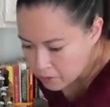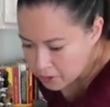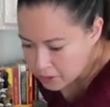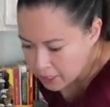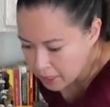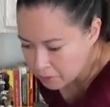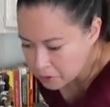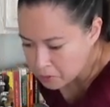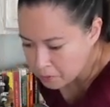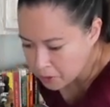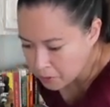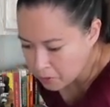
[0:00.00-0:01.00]

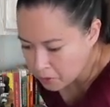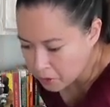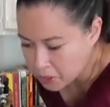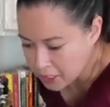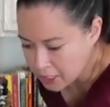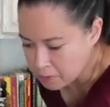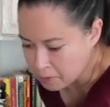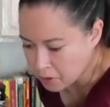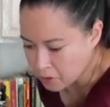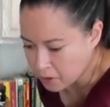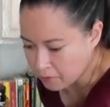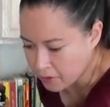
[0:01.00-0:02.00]
tablespoon or
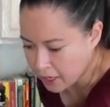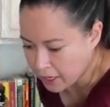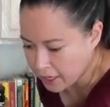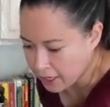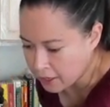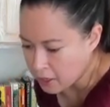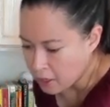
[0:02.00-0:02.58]
teaspoon of cayenne,